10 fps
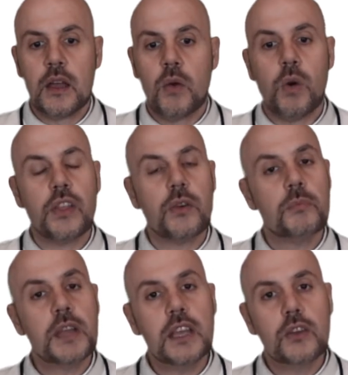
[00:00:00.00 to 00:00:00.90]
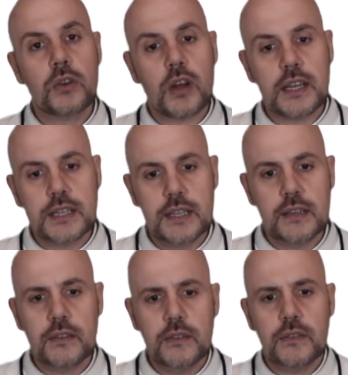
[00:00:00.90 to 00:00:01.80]
While there were many good
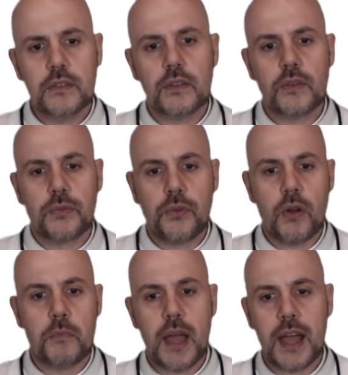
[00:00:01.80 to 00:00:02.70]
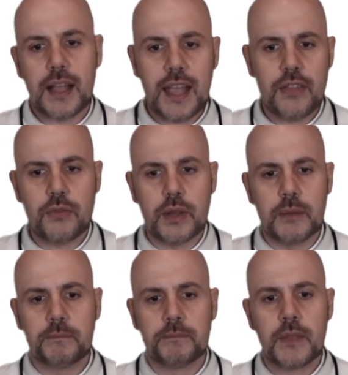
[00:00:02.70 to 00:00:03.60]
ideas from our
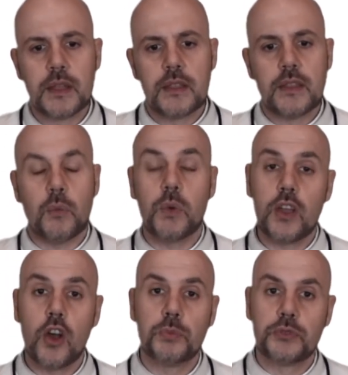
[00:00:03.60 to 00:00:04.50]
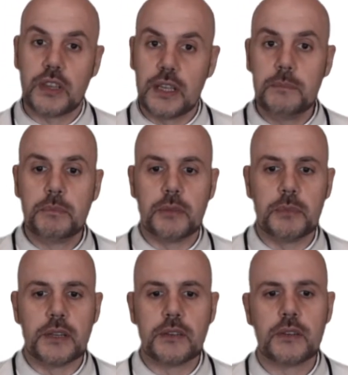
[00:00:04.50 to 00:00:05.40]
gathering that we hoped to
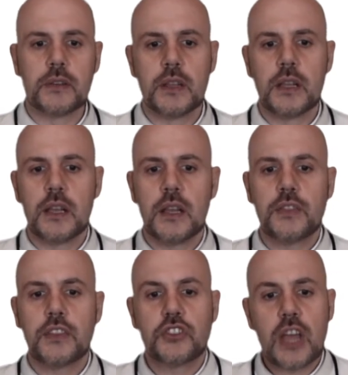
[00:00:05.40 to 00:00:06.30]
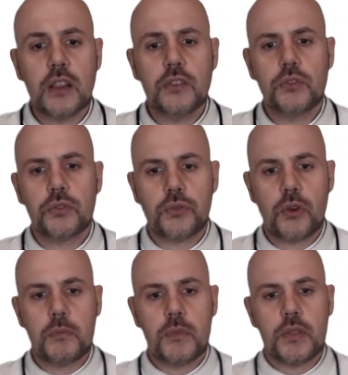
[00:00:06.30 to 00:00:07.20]
implement, the challenge
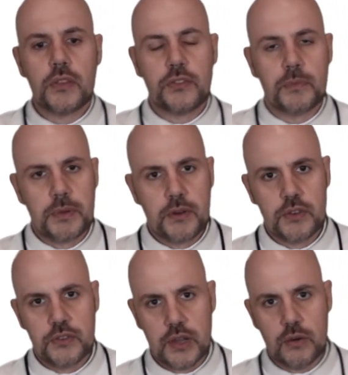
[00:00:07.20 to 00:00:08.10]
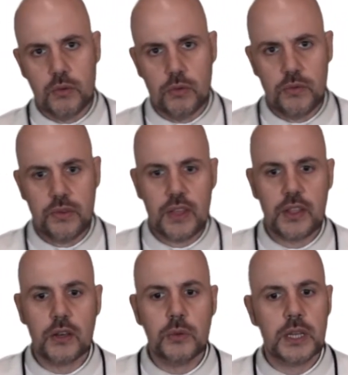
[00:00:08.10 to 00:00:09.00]
from the Superior General, Father
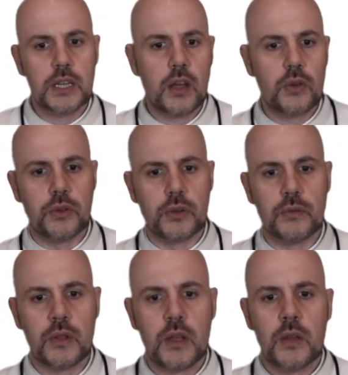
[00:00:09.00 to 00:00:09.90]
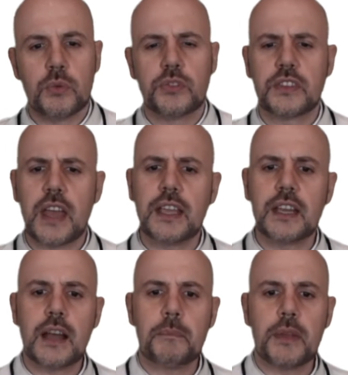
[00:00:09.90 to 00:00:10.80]
Louis Logan, was taken
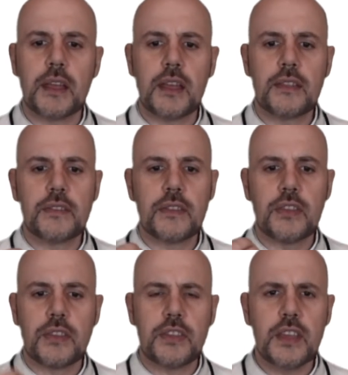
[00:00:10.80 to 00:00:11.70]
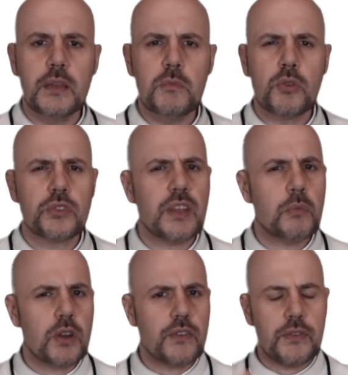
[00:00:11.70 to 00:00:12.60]
up as the theme or
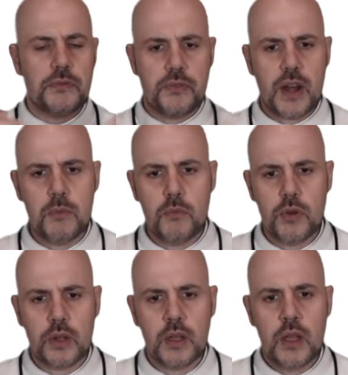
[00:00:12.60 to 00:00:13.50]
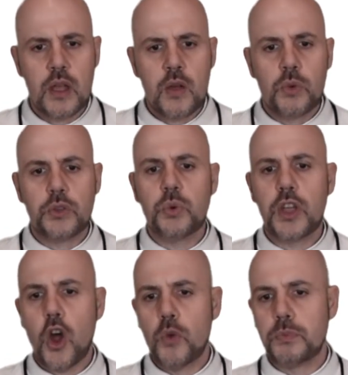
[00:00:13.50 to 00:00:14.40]
somewhat of a framework which we
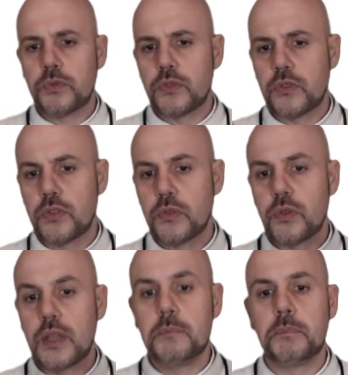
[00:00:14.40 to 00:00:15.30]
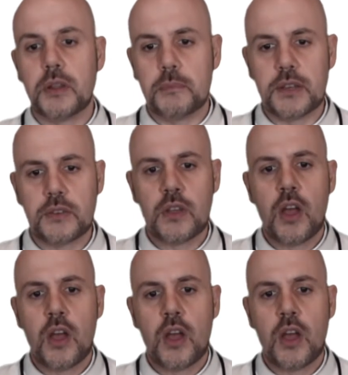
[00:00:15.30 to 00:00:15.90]
hoped to implement